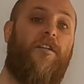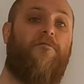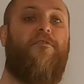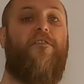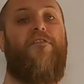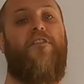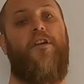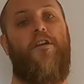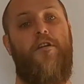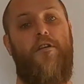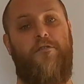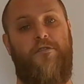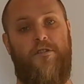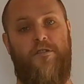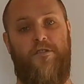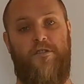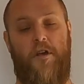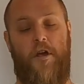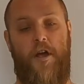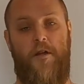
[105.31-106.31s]
review
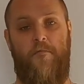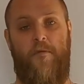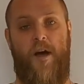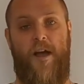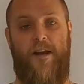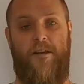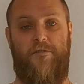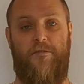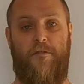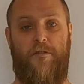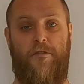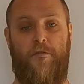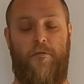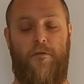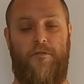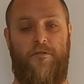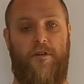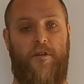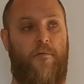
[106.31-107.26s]
just showing my initial thoughts